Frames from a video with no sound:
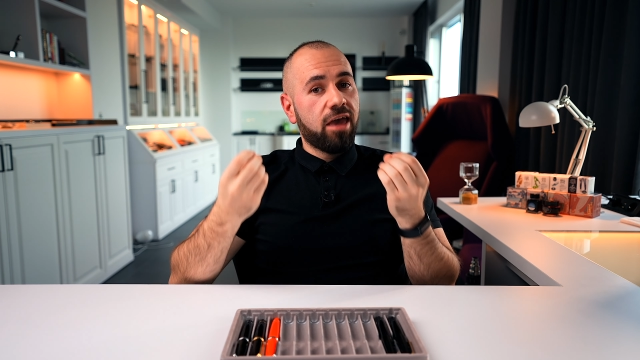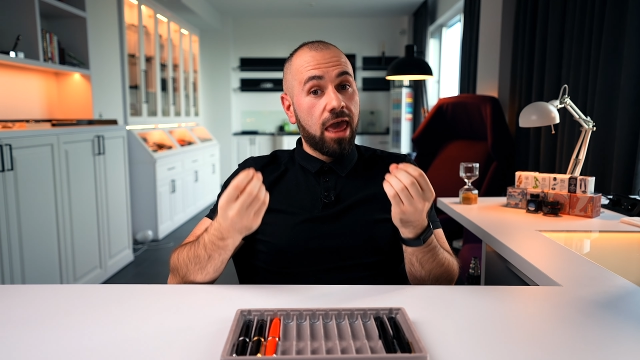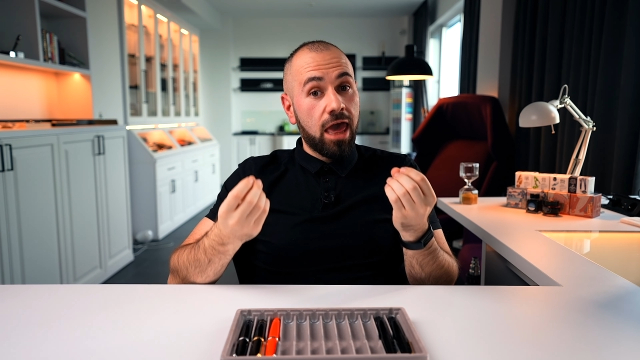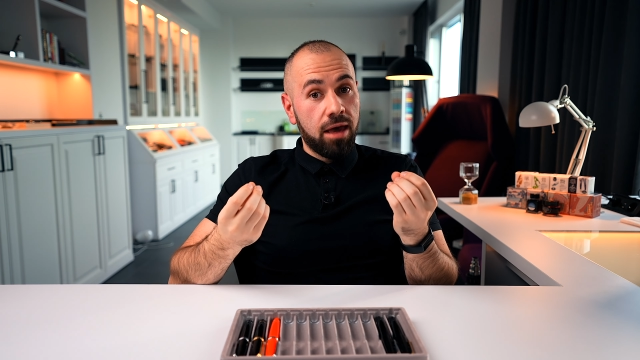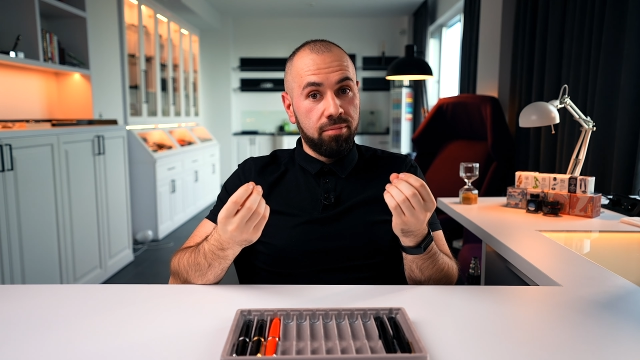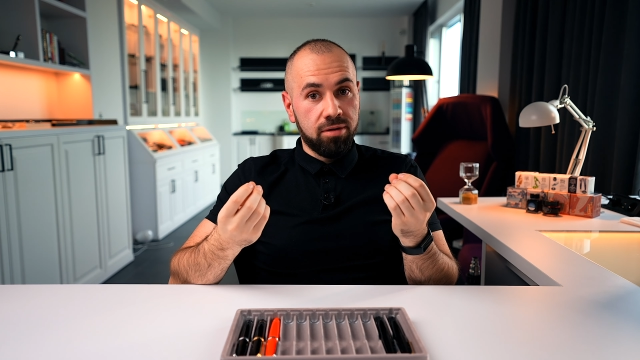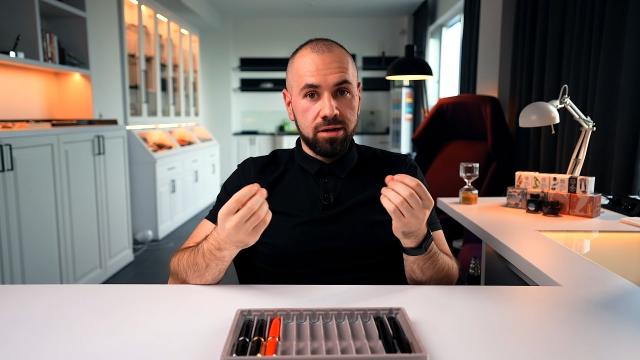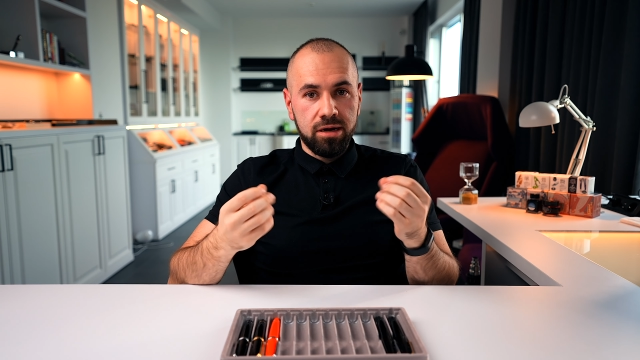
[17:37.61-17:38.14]

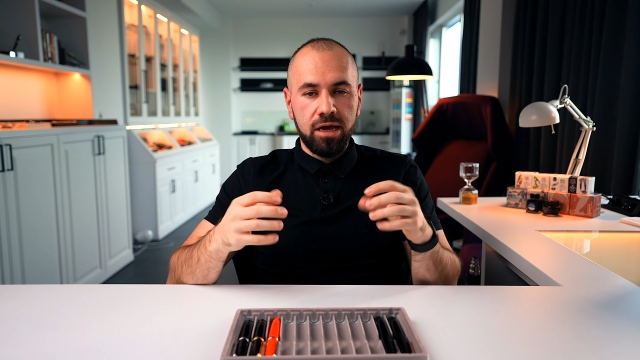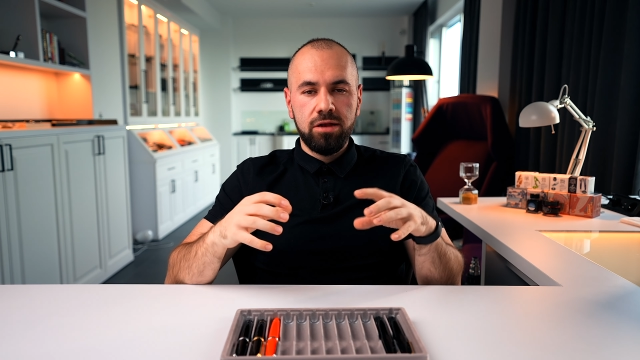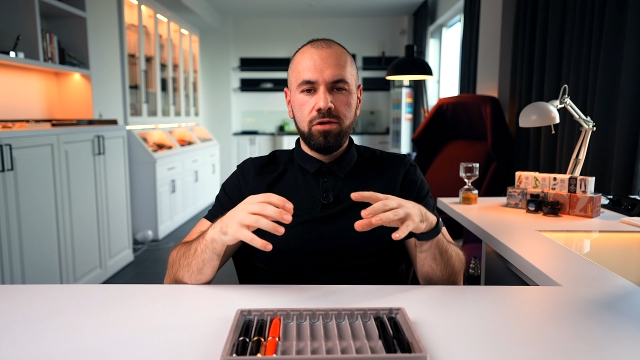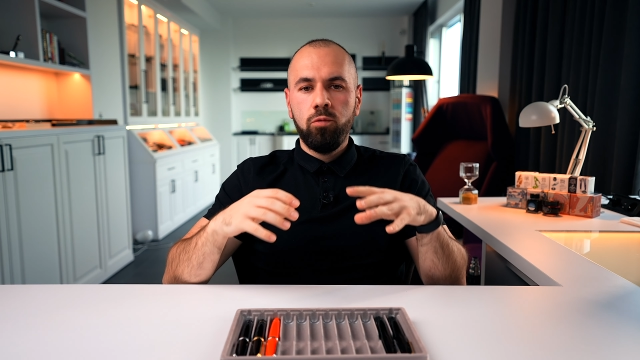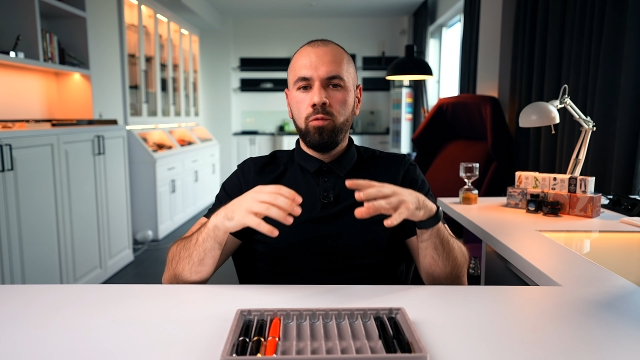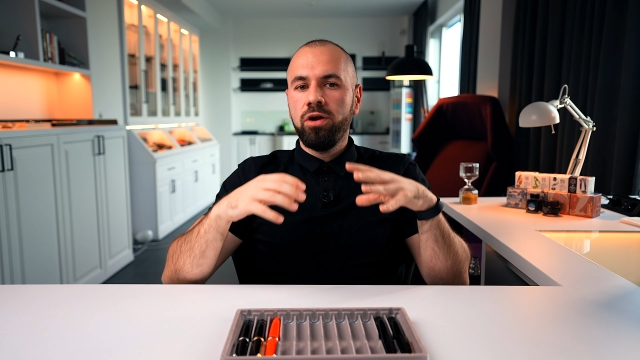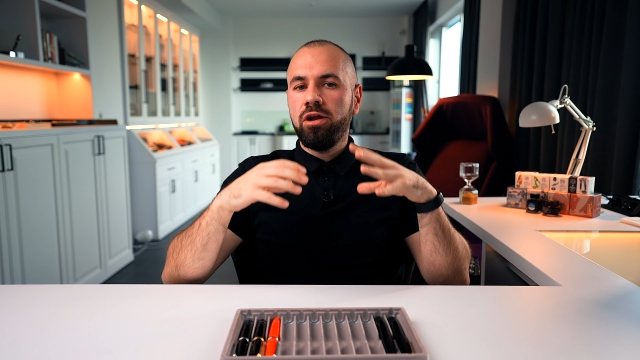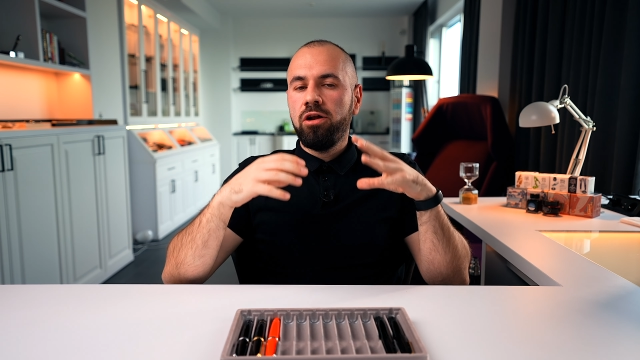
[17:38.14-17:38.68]
ebonite
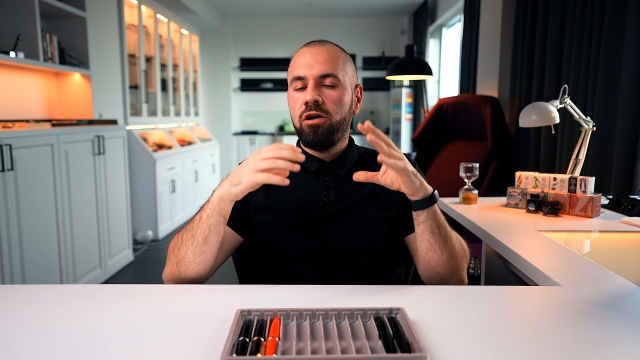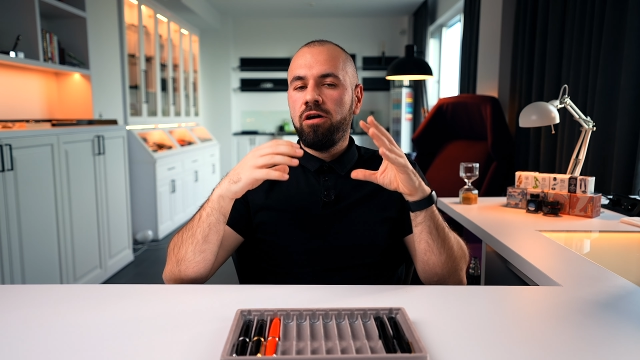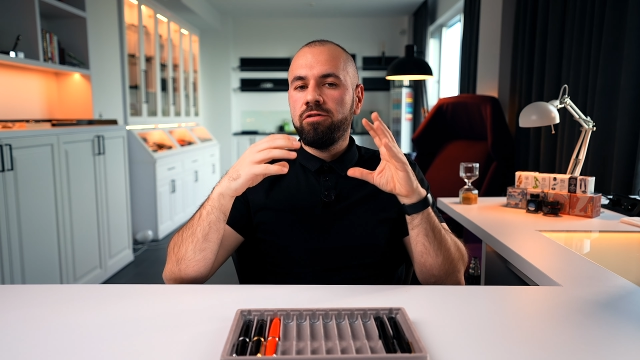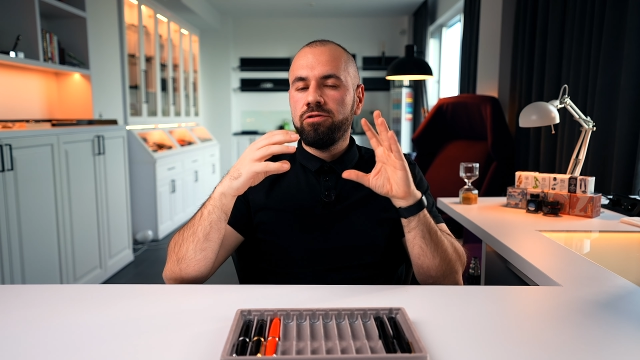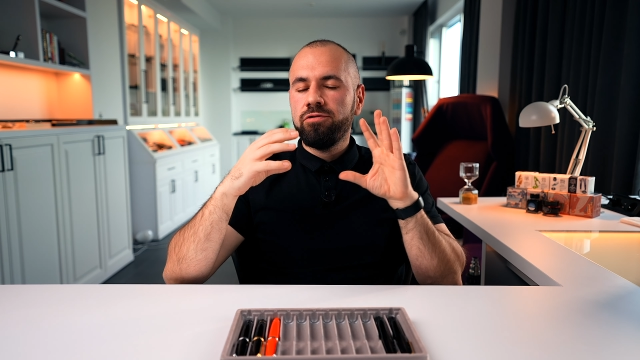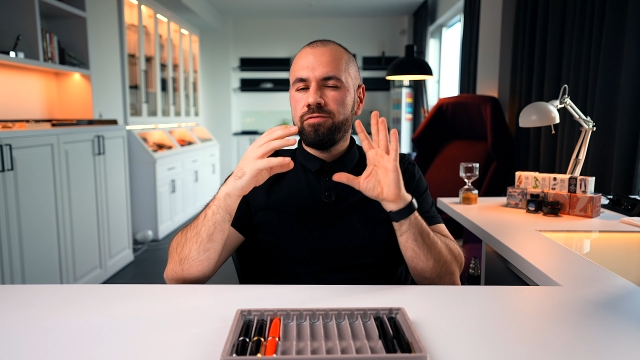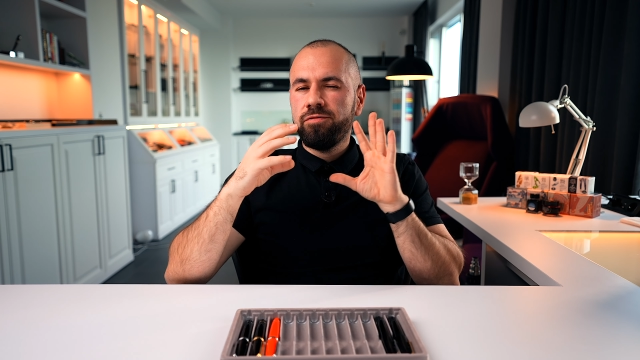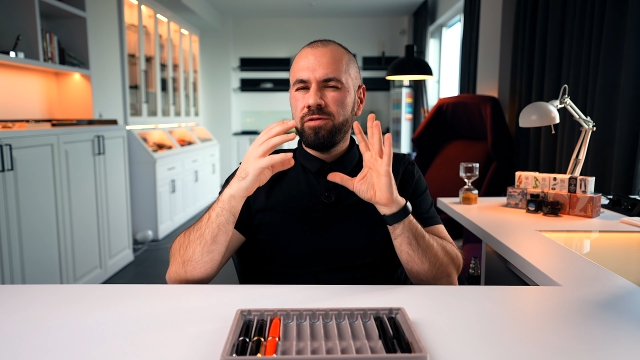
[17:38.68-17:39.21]
with a lot
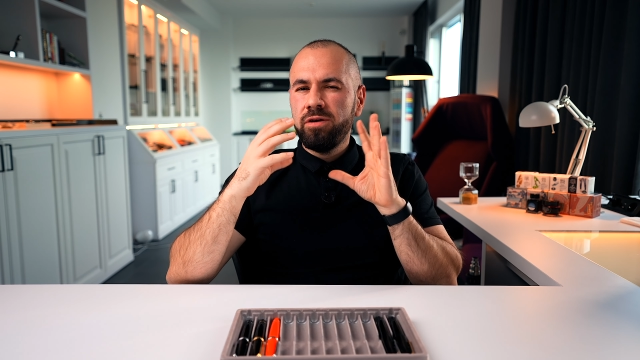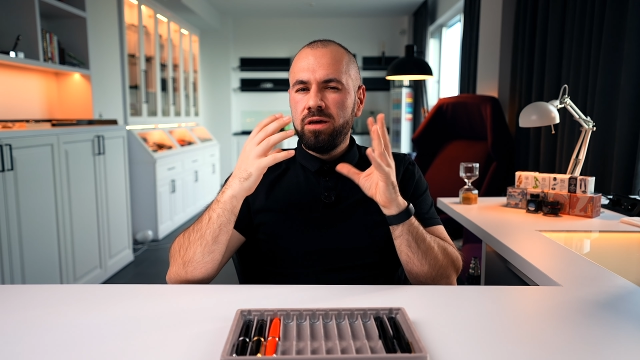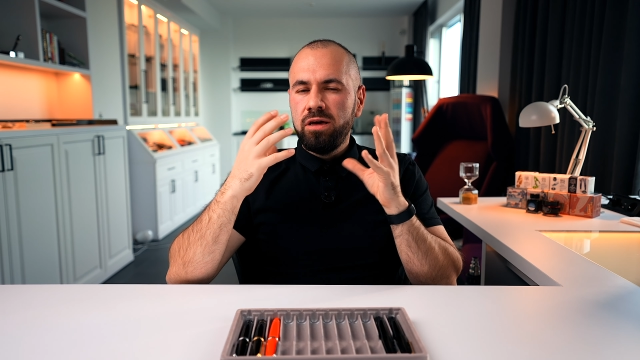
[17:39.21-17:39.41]
of